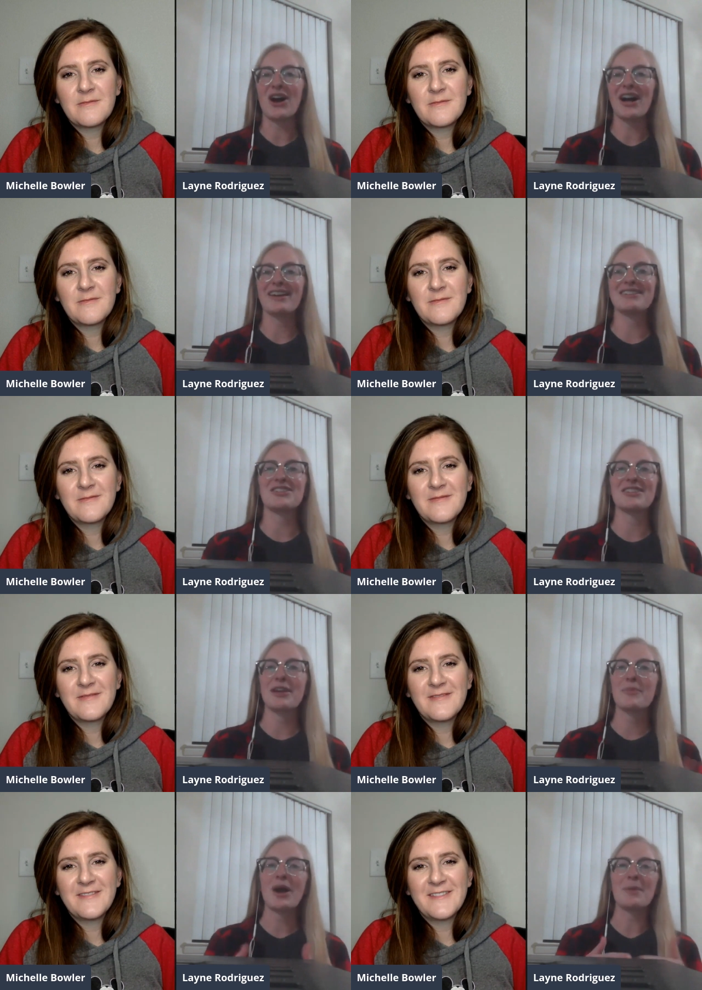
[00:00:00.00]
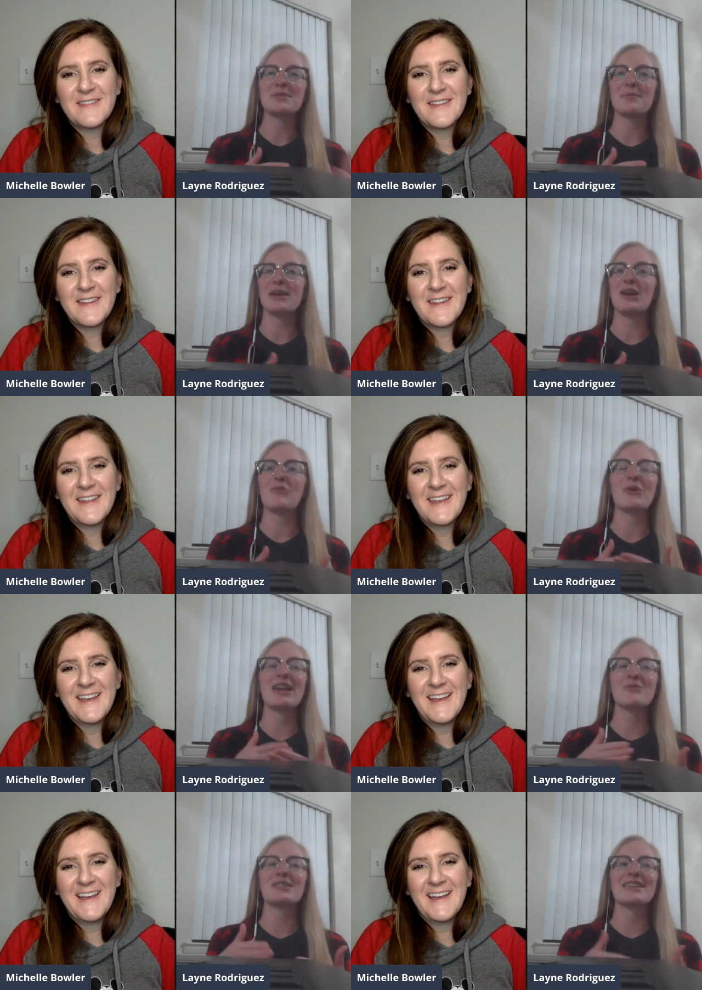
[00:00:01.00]
Speaker 1: God. It just like popped up, like when
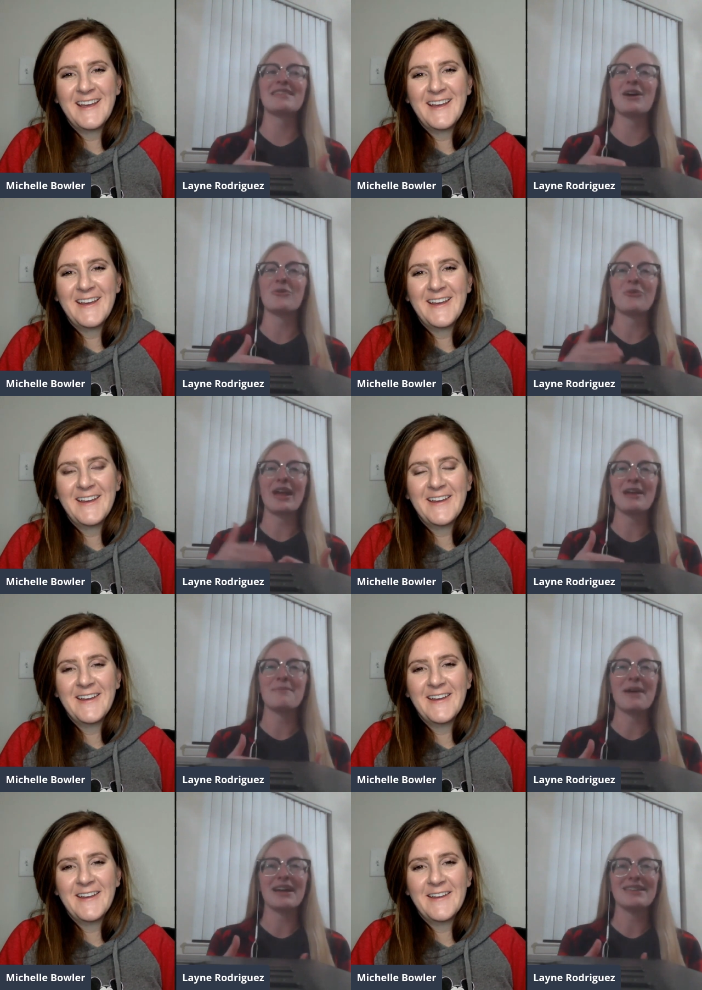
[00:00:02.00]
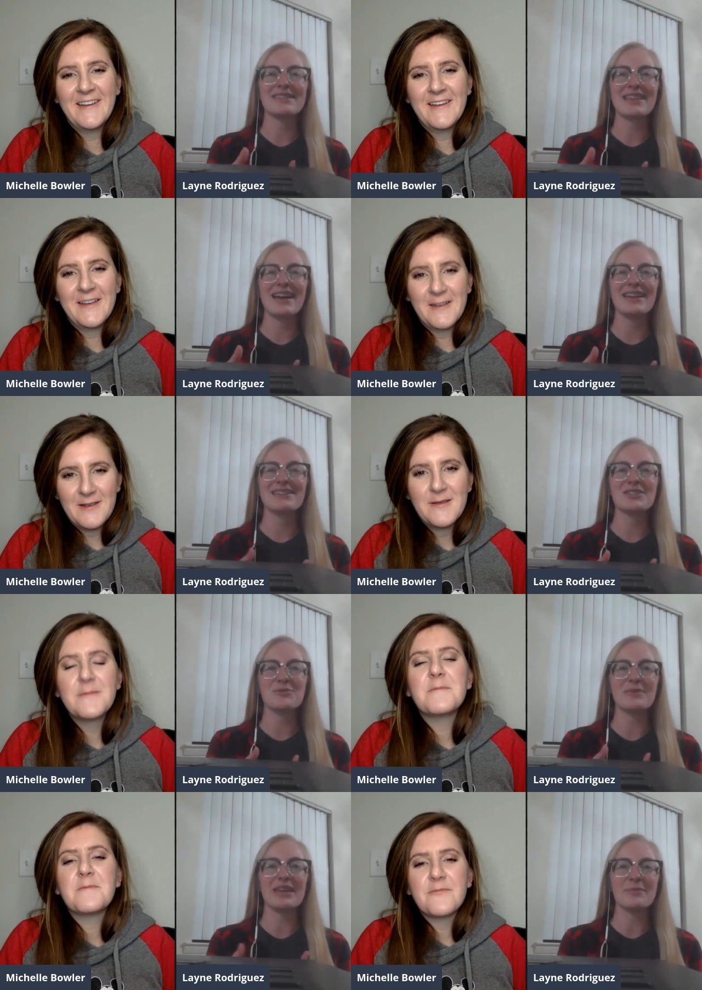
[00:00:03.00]
I was in that right mindset
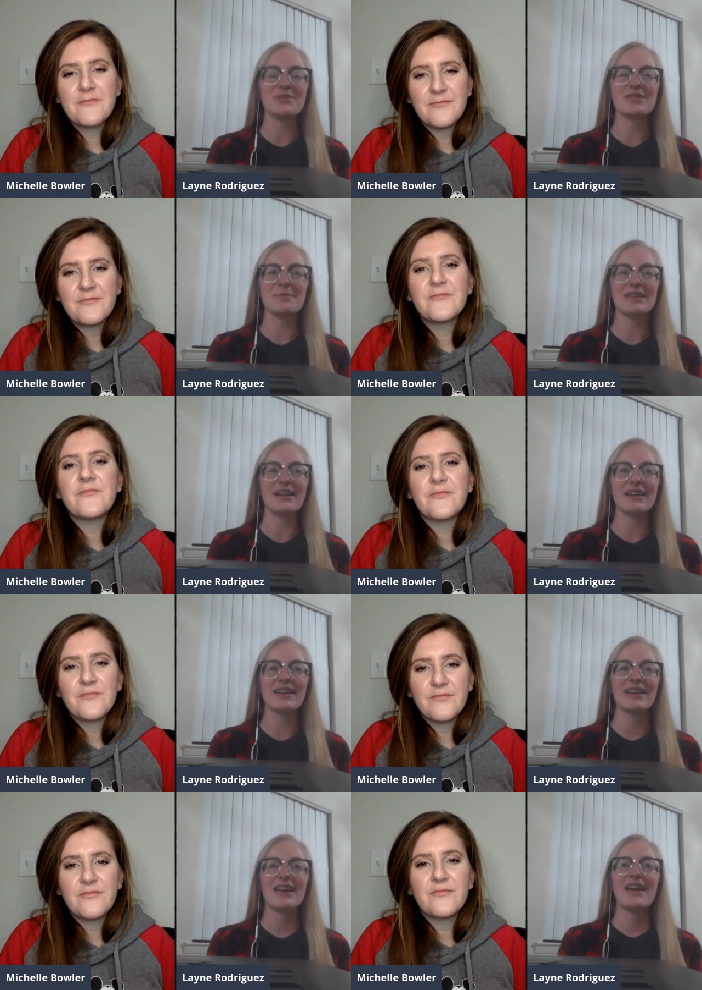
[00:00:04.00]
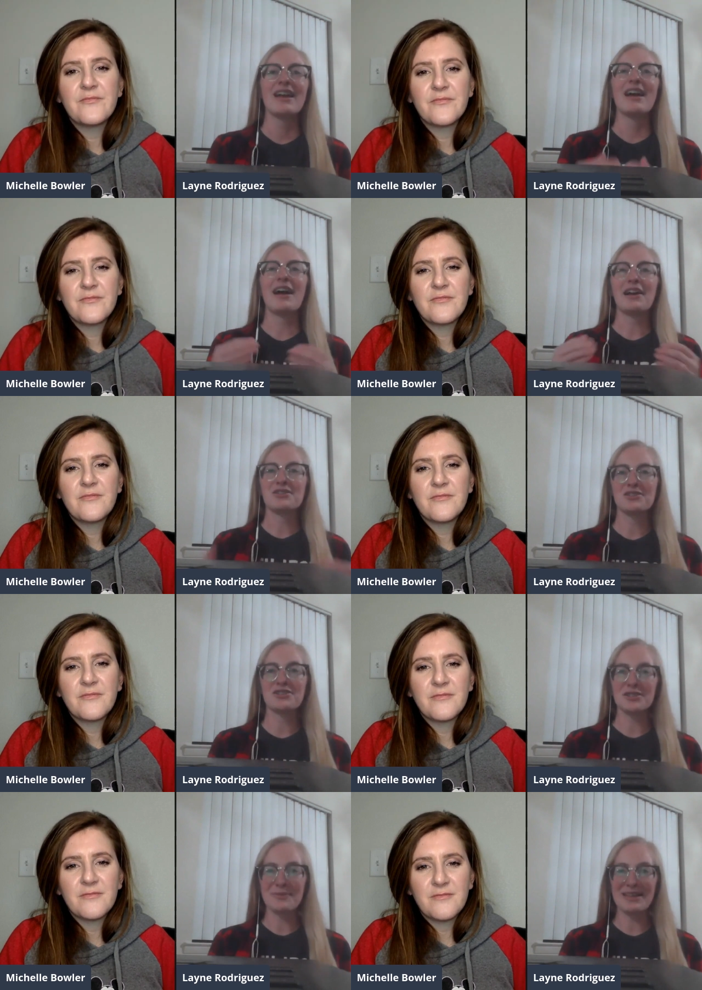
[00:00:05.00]
to be able to be like, I should
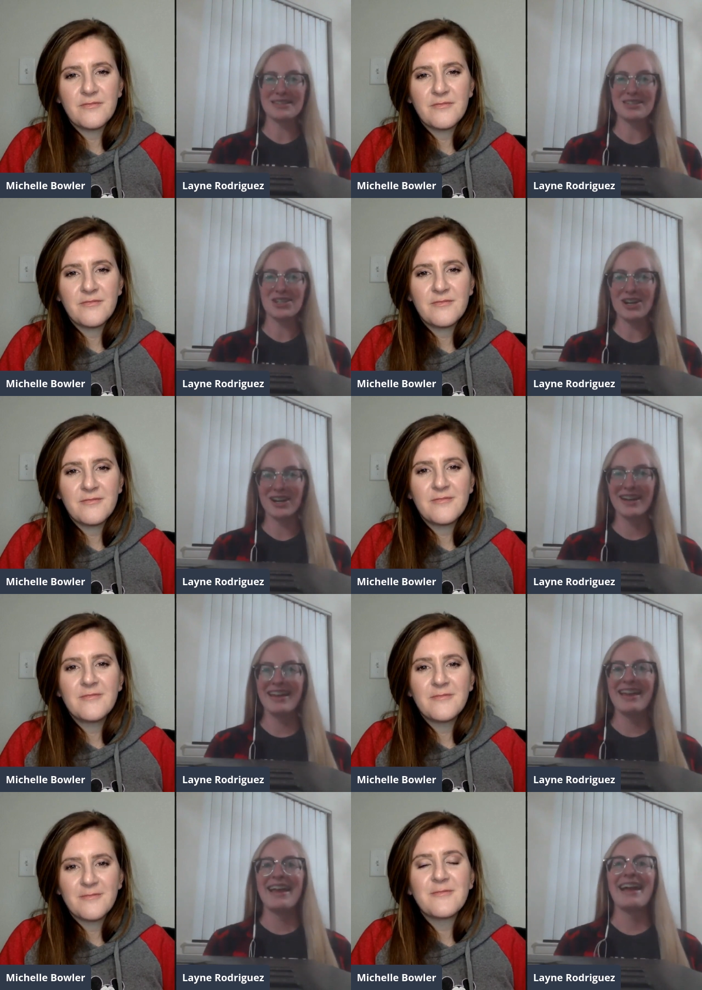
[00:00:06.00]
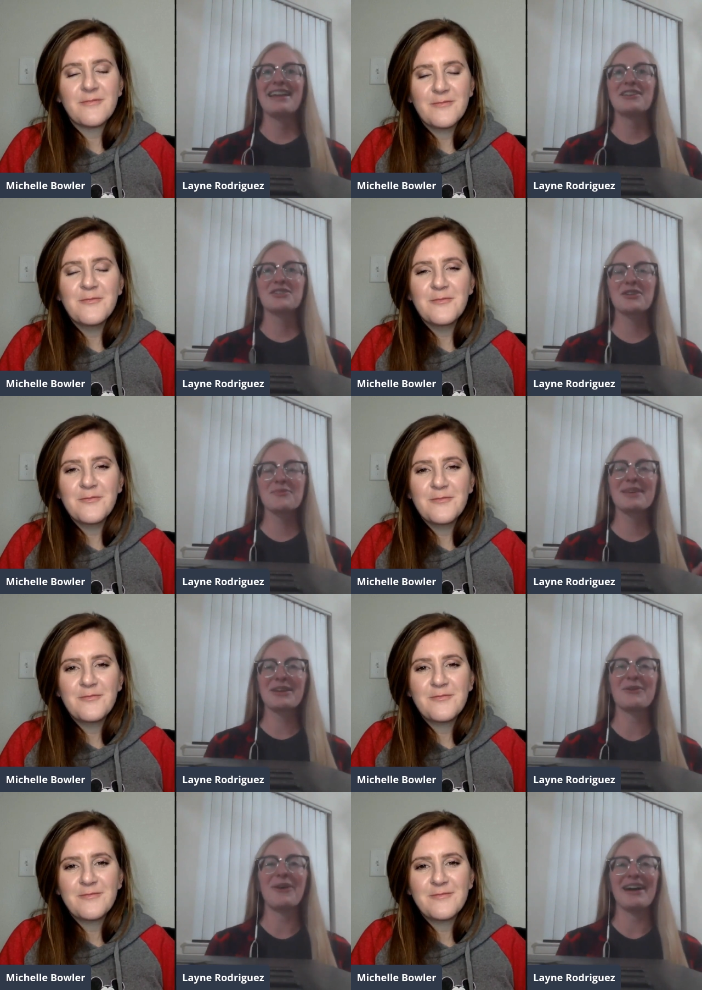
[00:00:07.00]
just message her. And it took me
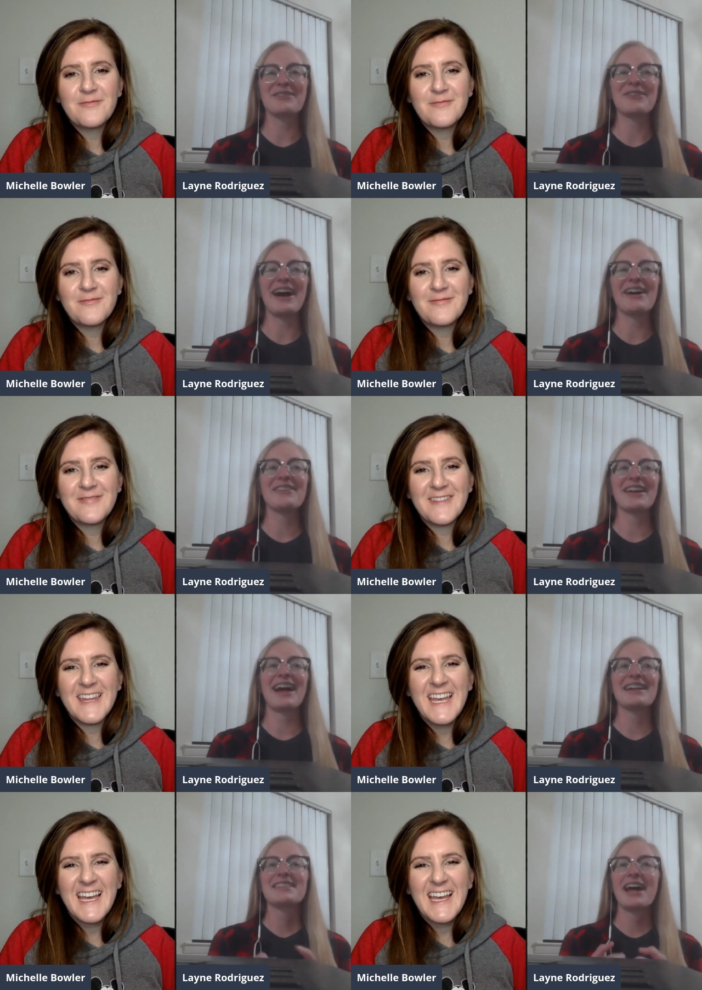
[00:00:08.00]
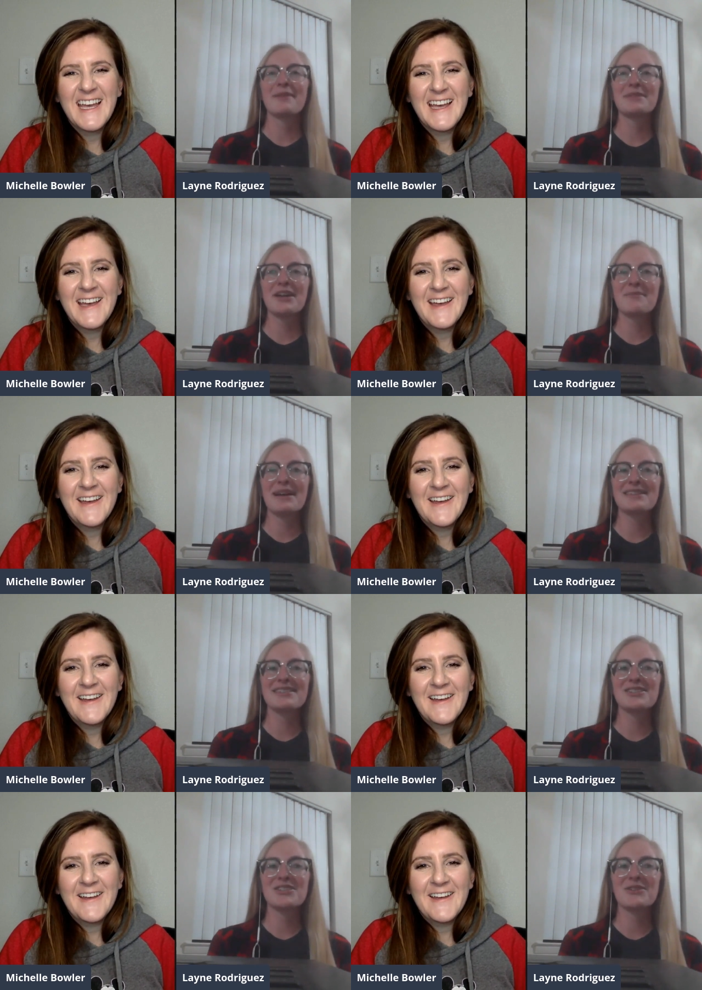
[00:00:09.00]
quite a while. Like, I typed out a
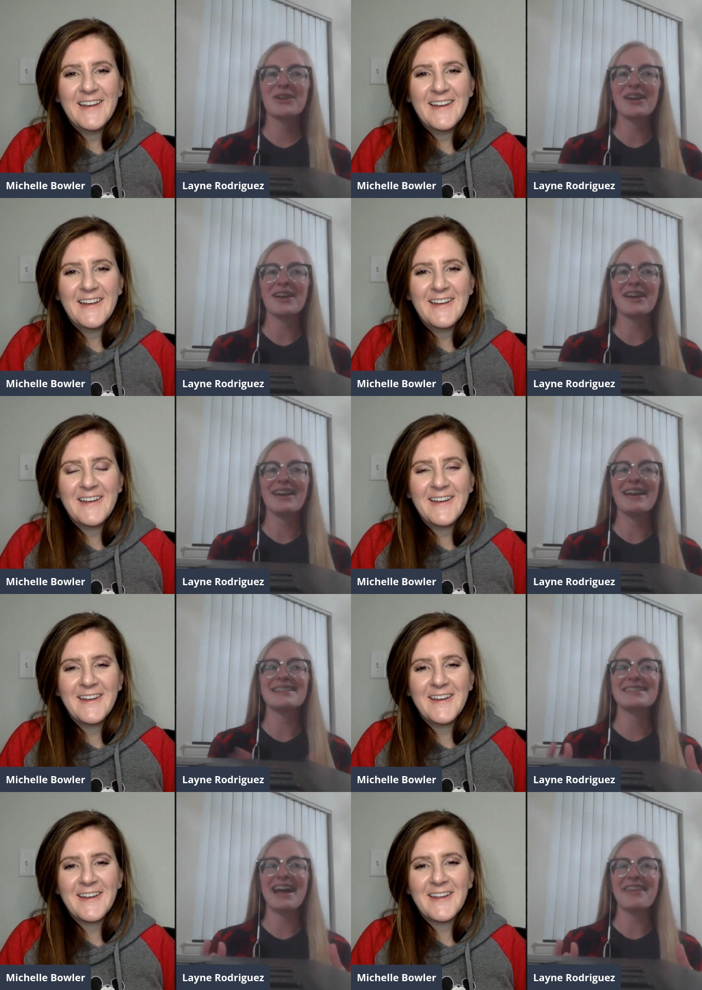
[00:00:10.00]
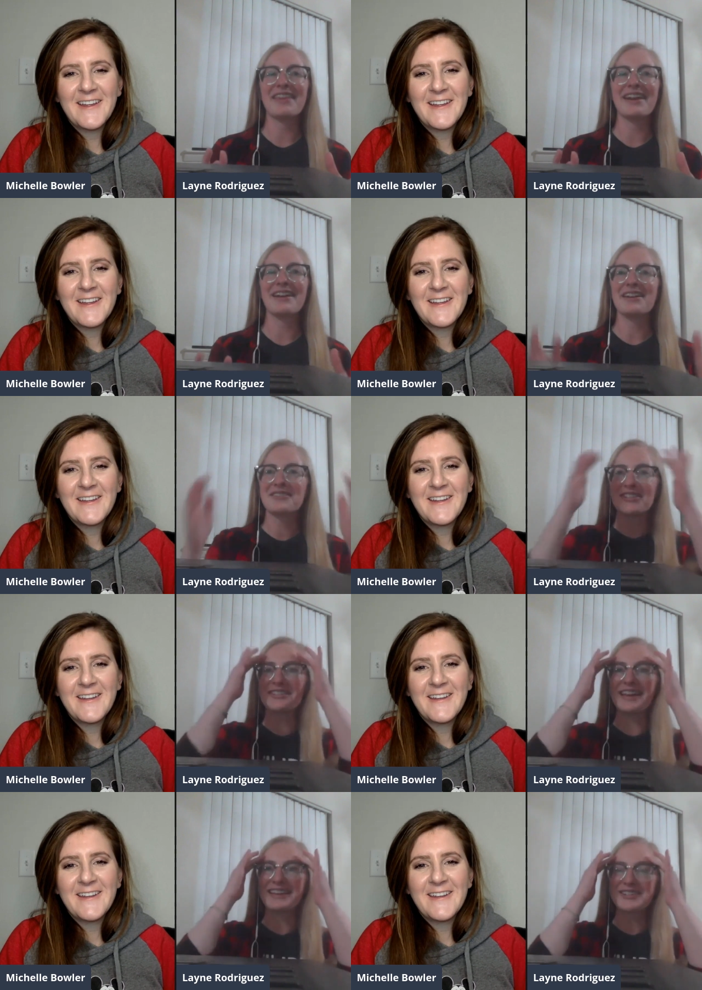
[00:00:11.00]
message to her and sat there and I was
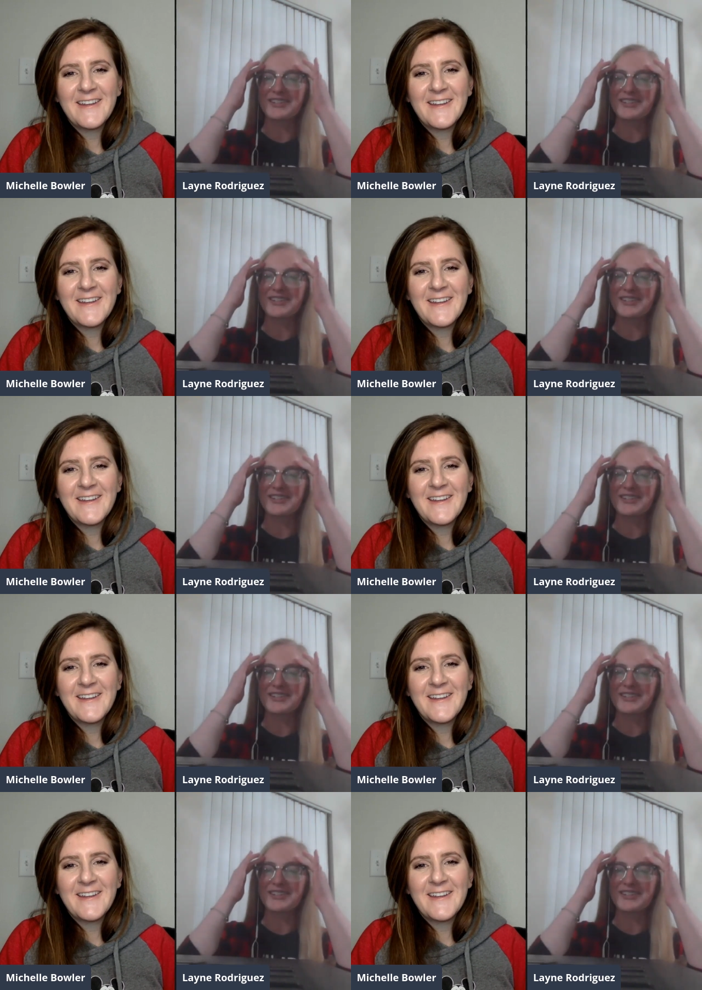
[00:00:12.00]
just like,